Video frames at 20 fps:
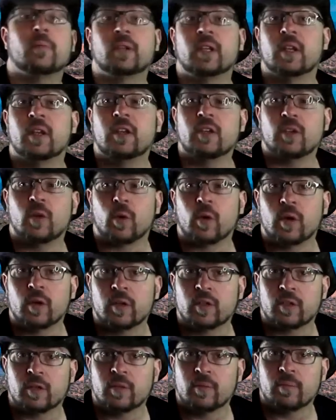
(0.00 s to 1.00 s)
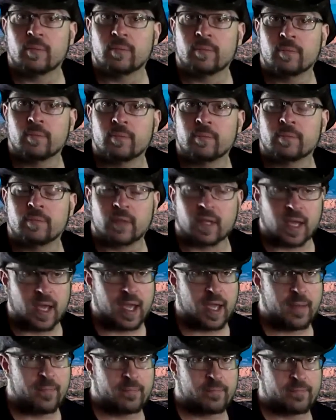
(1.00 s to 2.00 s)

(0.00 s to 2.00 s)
and endorsed, okay?